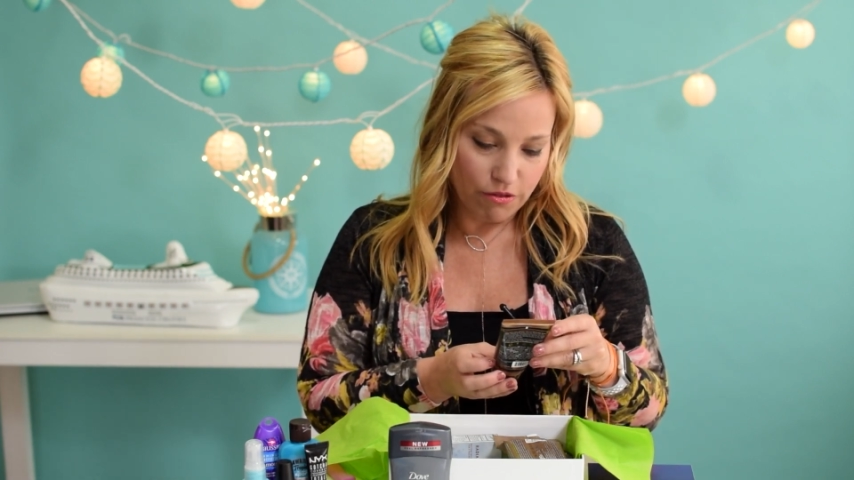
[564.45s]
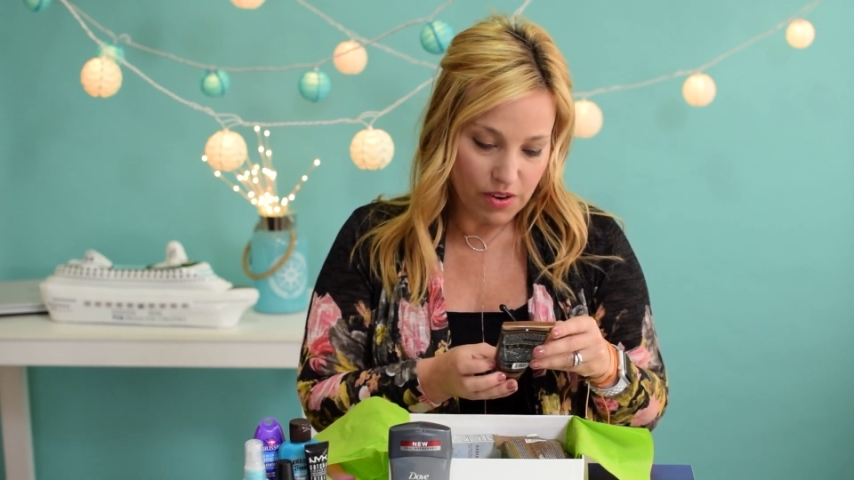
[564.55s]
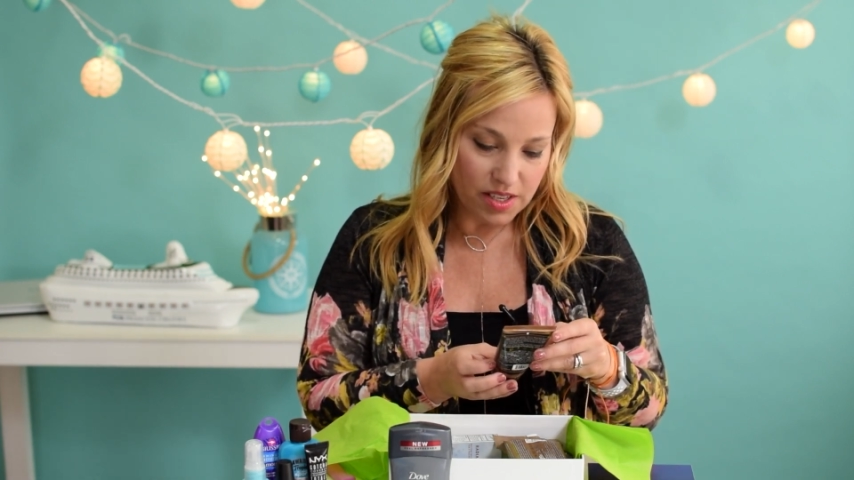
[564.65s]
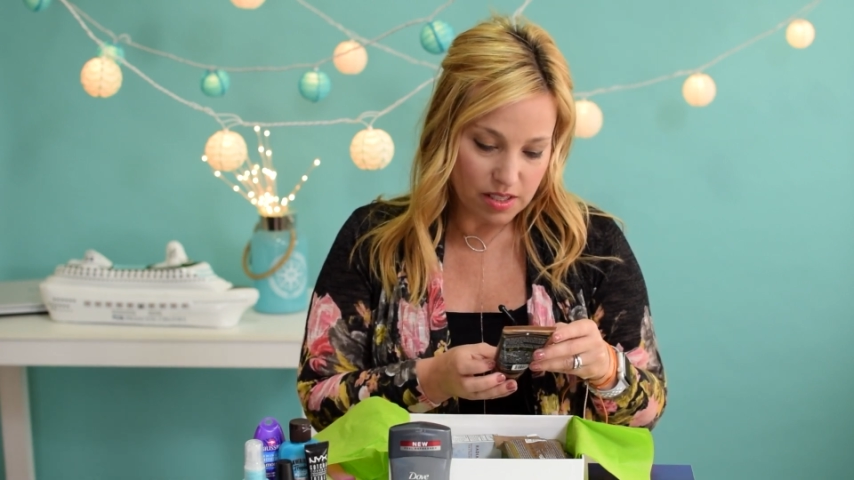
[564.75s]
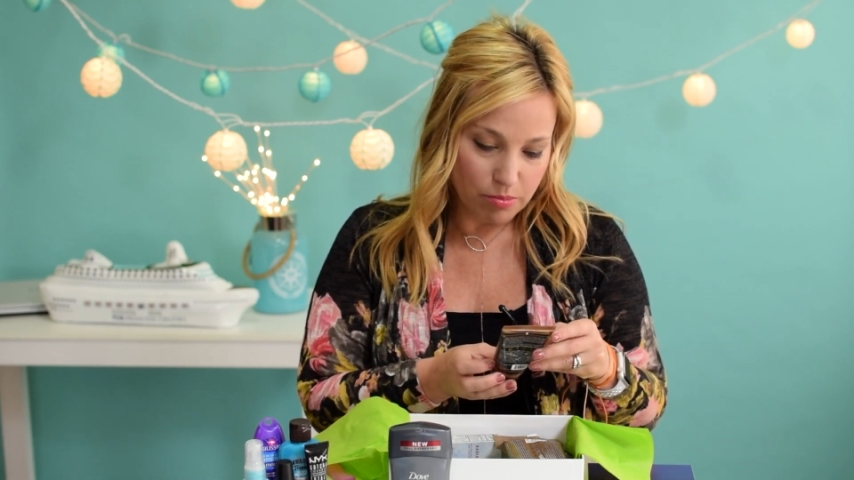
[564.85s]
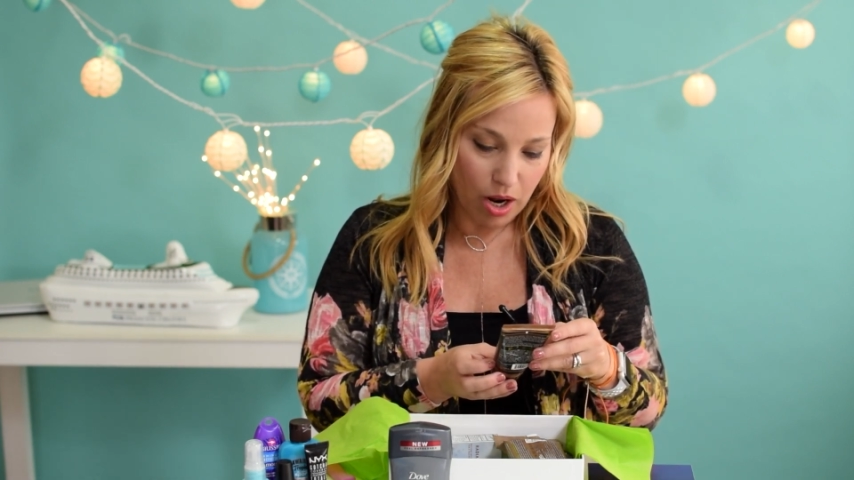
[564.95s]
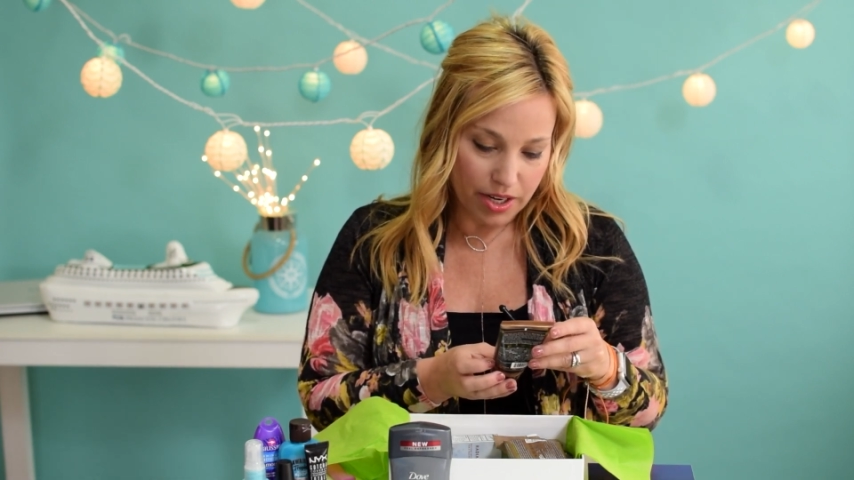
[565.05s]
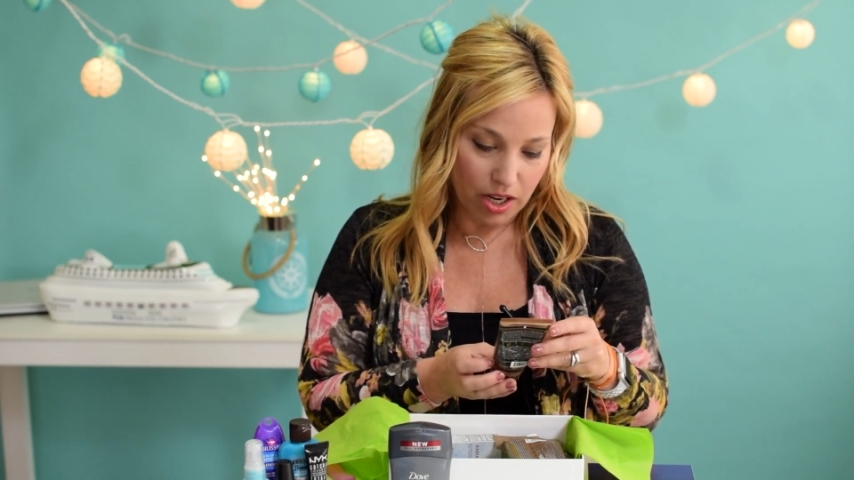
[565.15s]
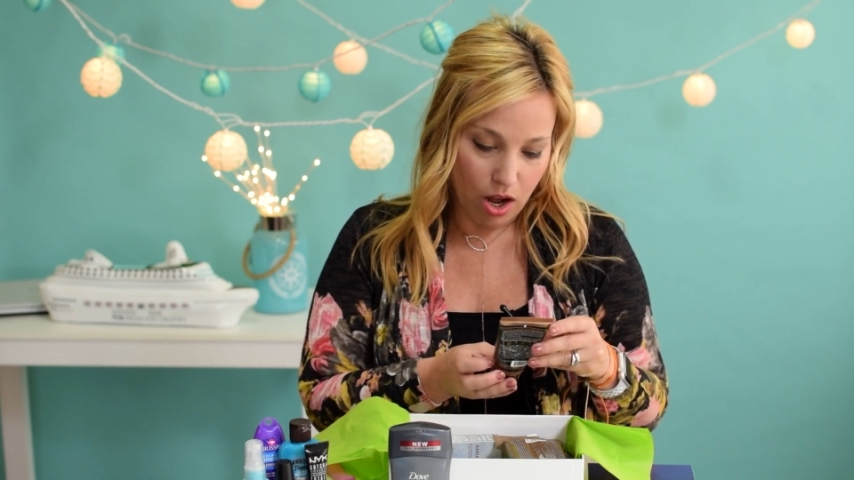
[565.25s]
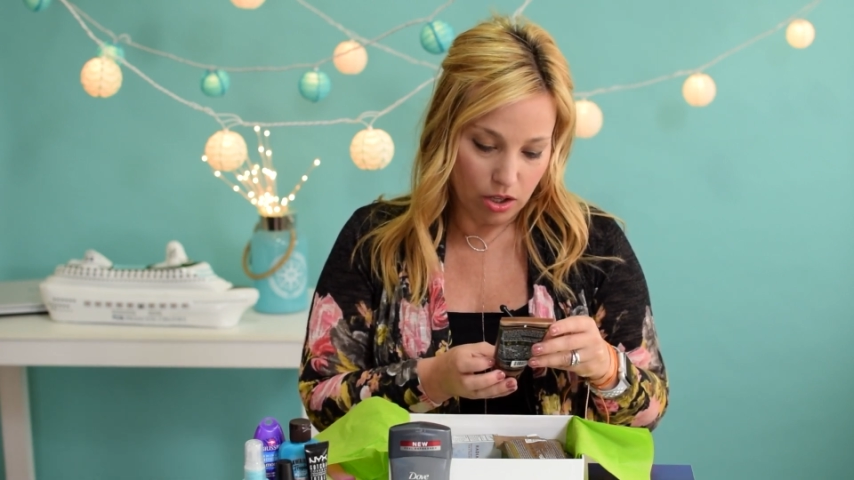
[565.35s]
Face, and
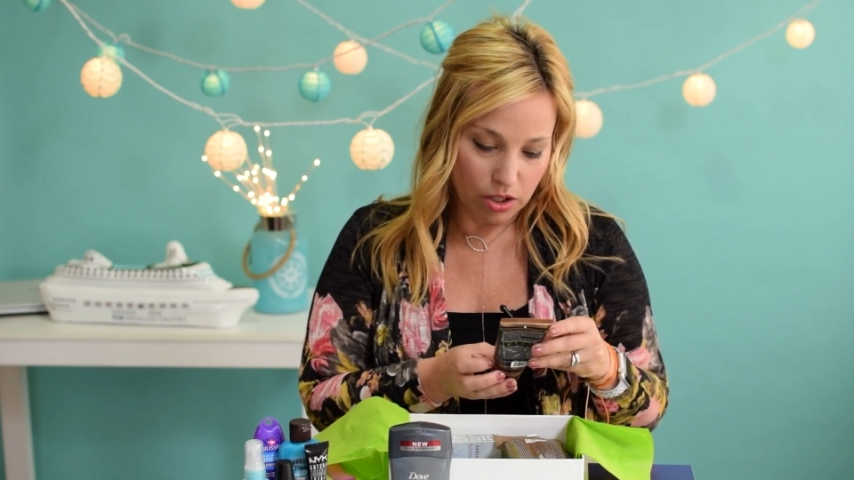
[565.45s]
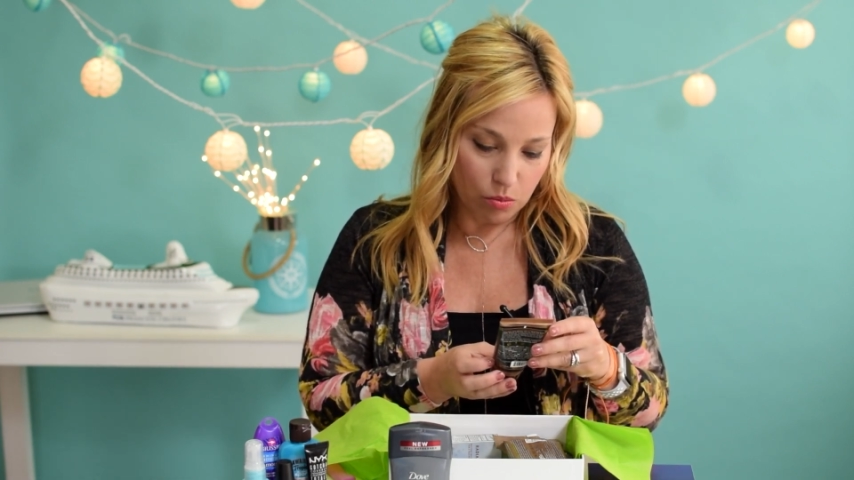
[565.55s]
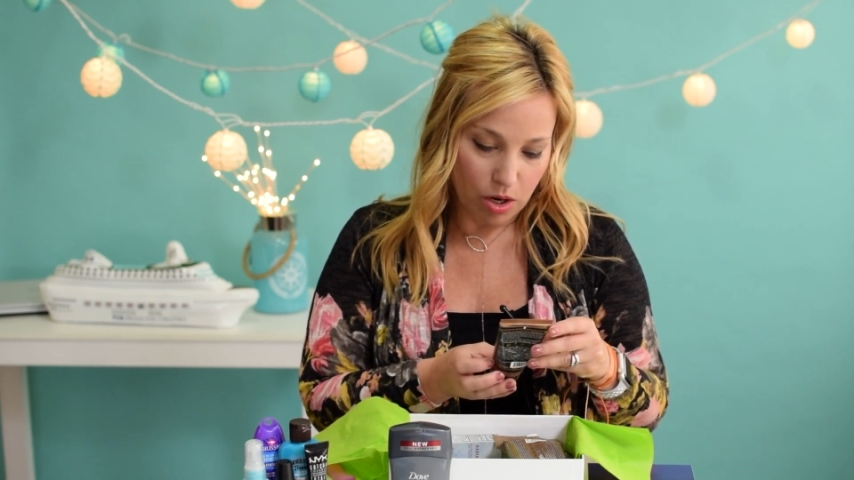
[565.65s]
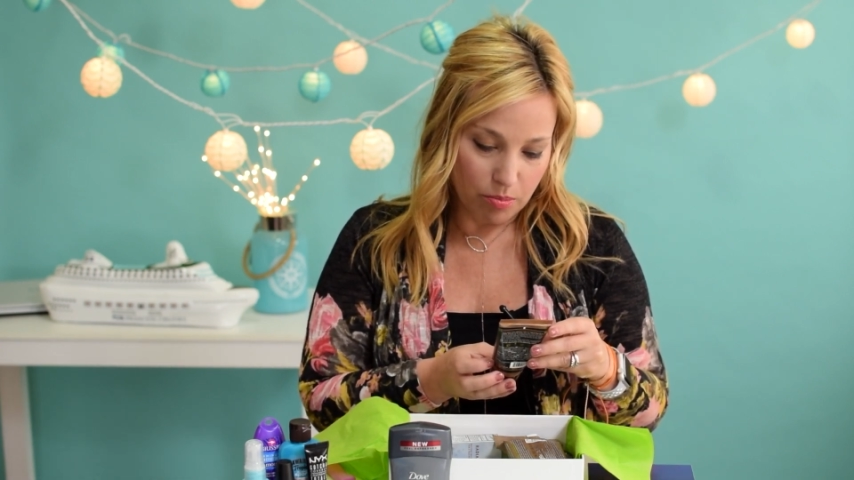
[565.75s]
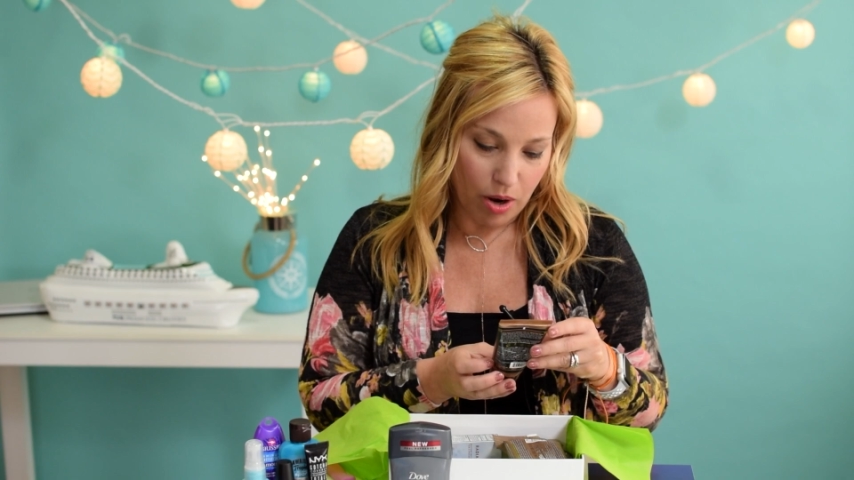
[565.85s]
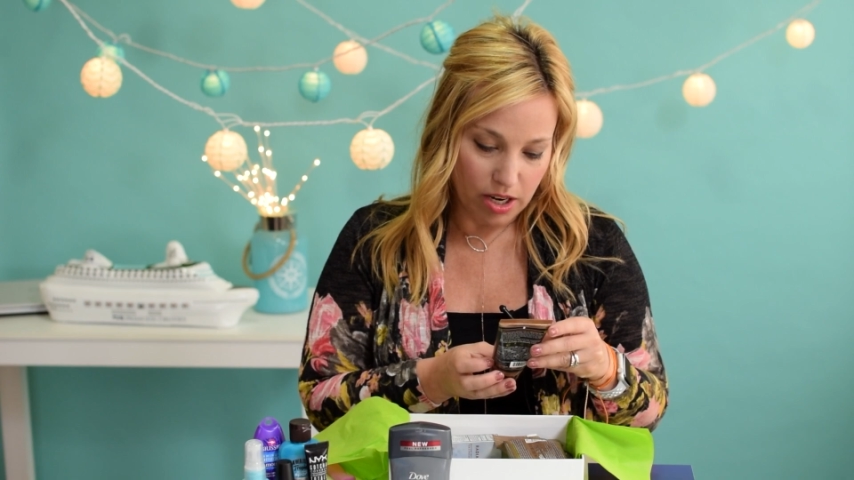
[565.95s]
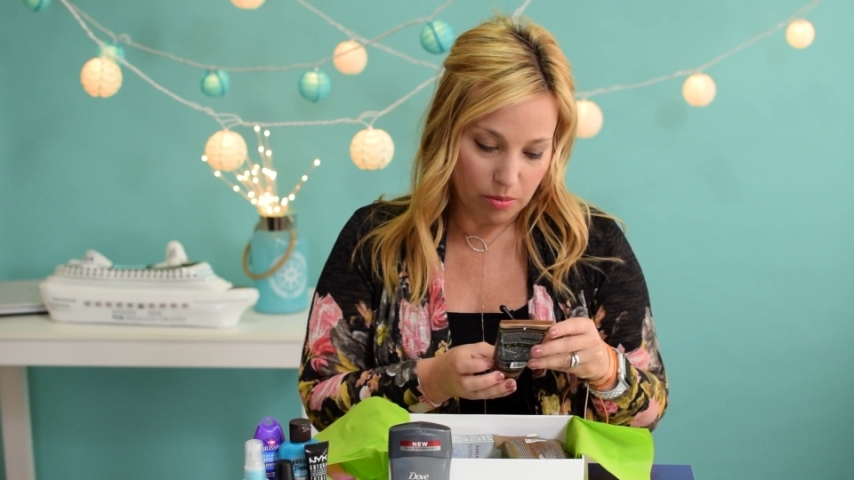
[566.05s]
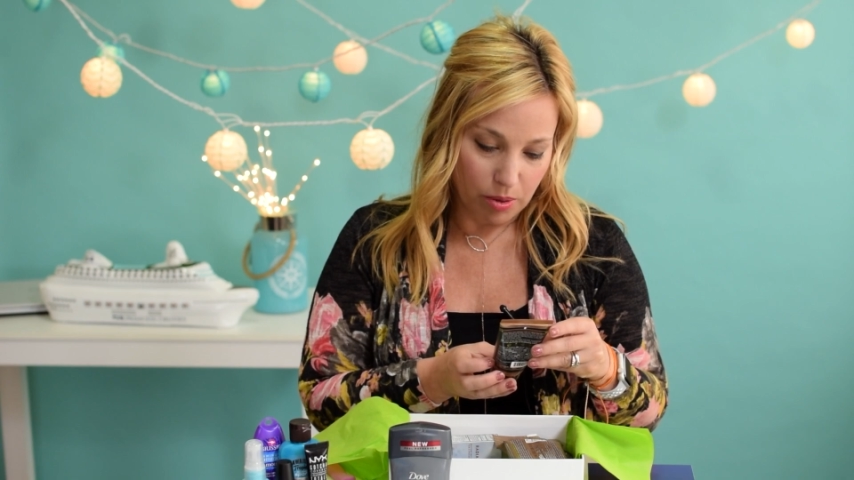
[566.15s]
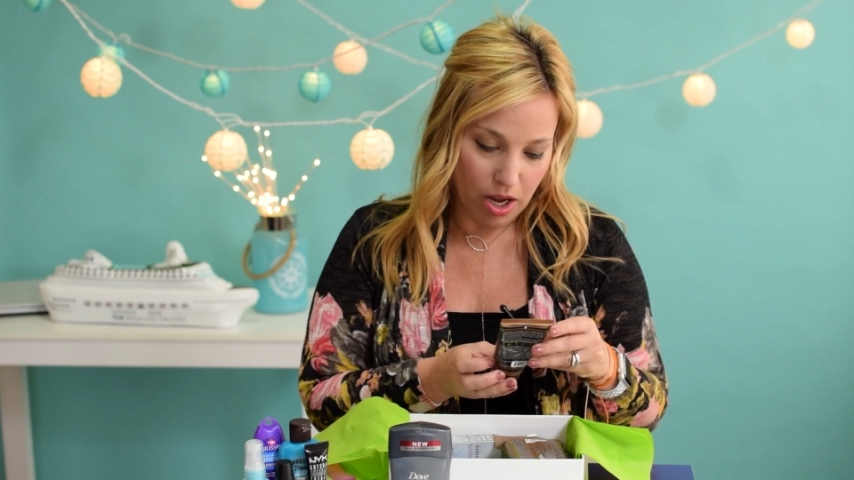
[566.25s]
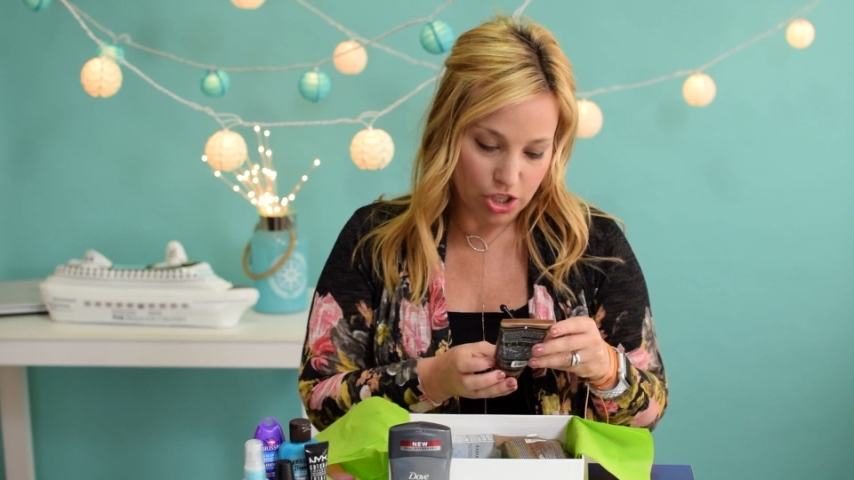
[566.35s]
Body All-in-One Body
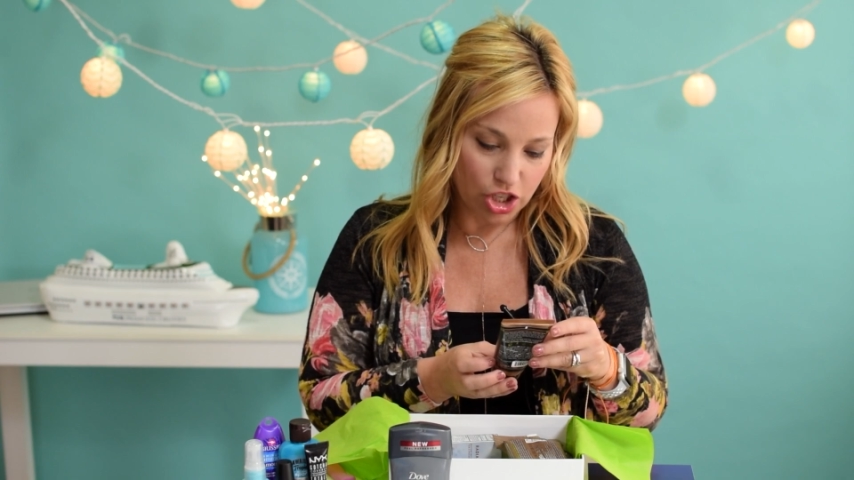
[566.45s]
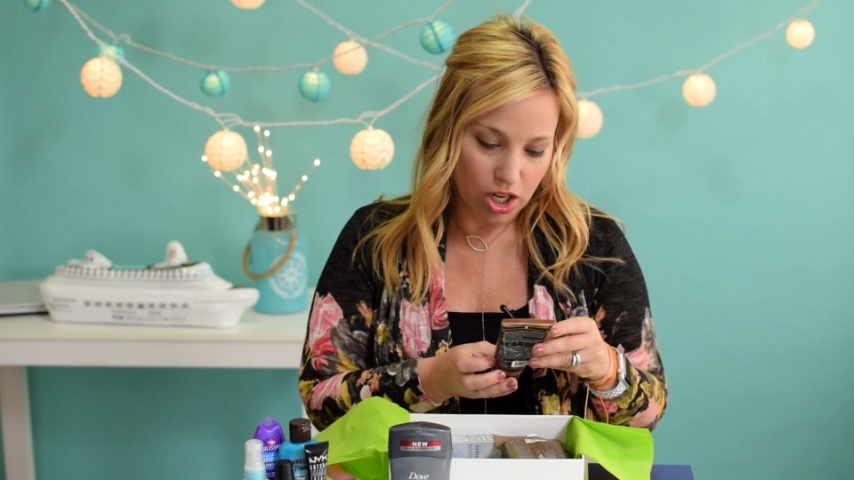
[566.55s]
Bosh